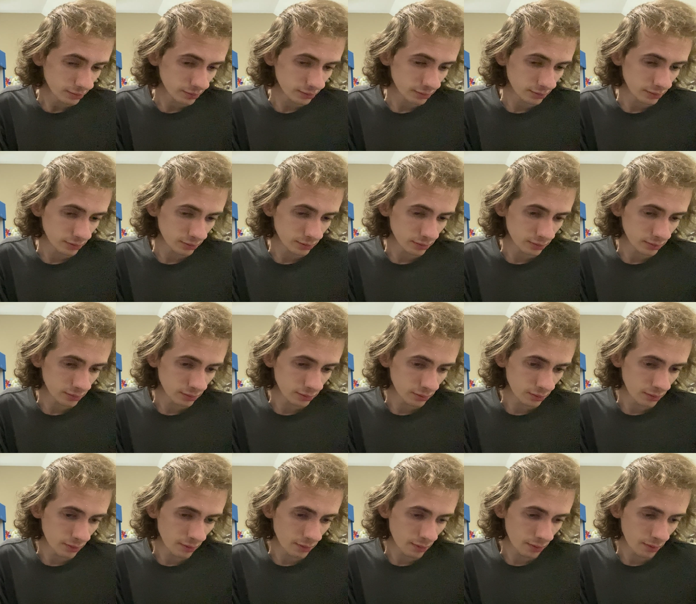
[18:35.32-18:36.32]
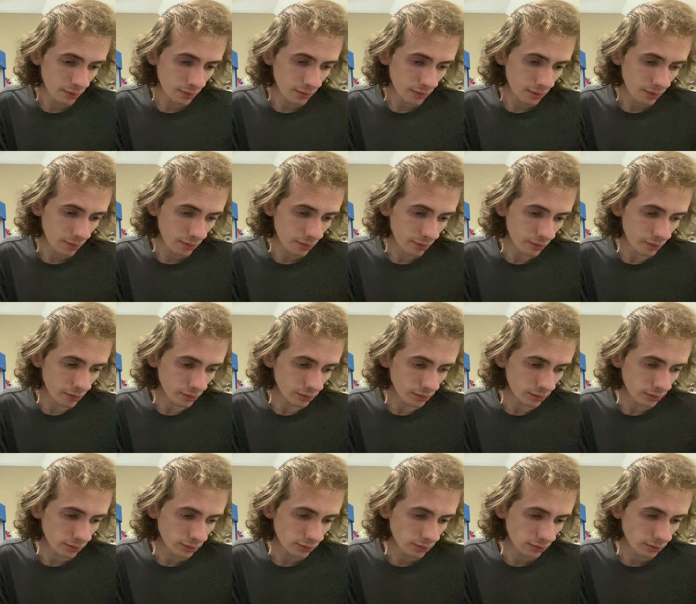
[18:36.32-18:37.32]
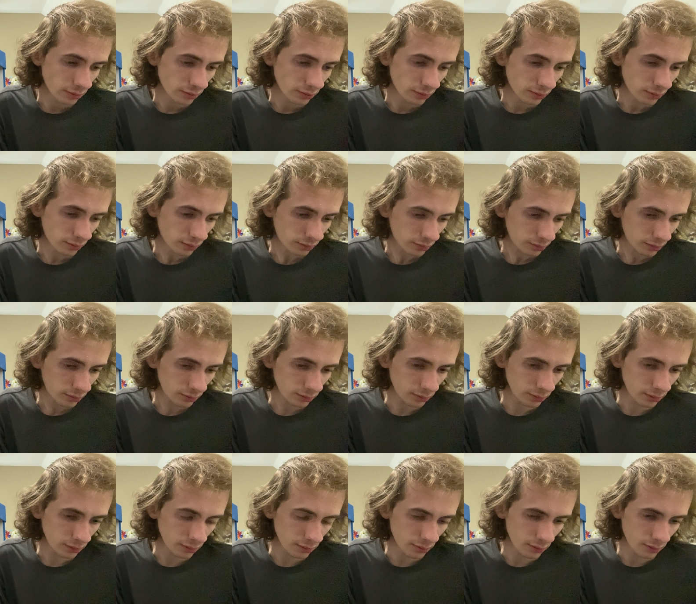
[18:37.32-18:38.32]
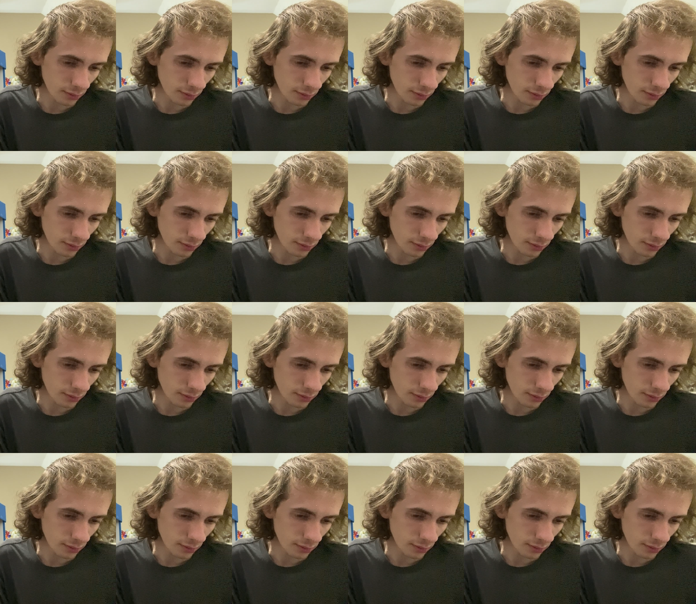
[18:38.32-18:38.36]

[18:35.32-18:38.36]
[no speech]